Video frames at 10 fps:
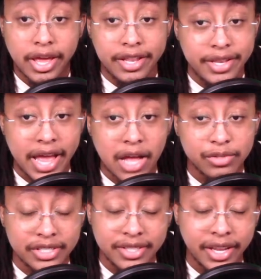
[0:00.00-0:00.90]
And now,
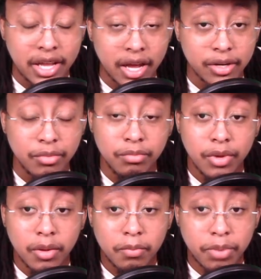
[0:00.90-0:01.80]
since they cut him,
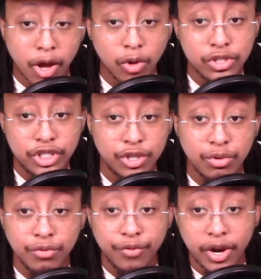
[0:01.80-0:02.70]
post
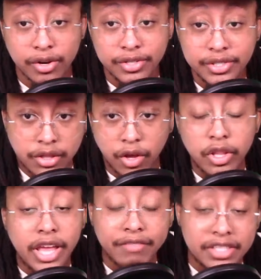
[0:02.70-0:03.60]
June 1st. They
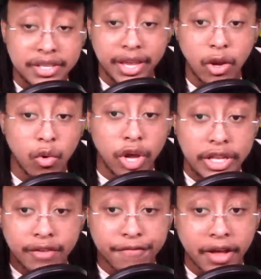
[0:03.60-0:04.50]
only have to take
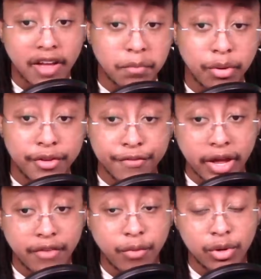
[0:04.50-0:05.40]
on
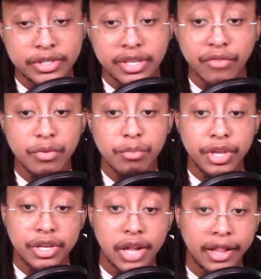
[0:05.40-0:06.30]
$5.547
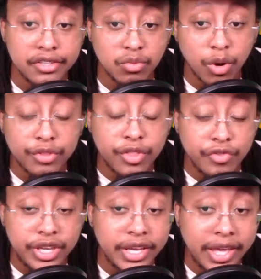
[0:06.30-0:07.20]
million worth
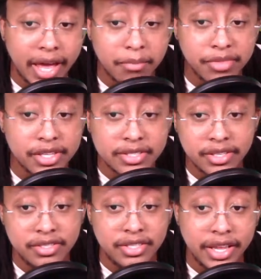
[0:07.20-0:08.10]
of dead cap this
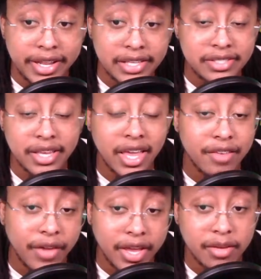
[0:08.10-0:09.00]
season, and they
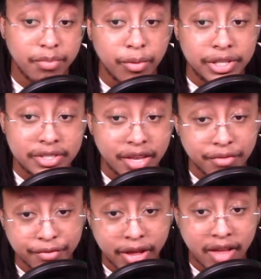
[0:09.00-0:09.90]
save
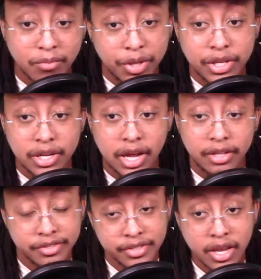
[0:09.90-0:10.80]
$8.75
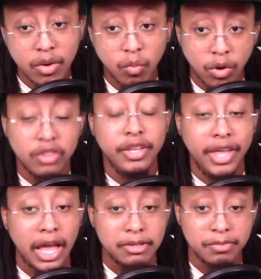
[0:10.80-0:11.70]
million worth of
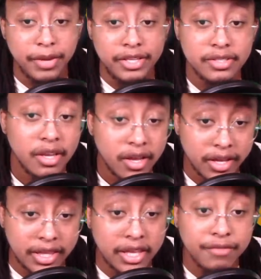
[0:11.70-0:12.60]
cap space
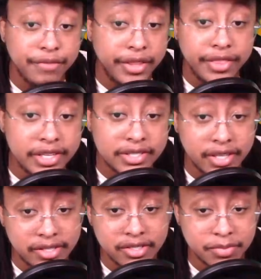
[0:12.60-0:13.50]
again for this
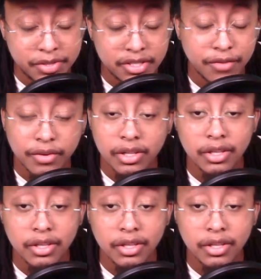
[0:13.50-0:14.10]
season specifically.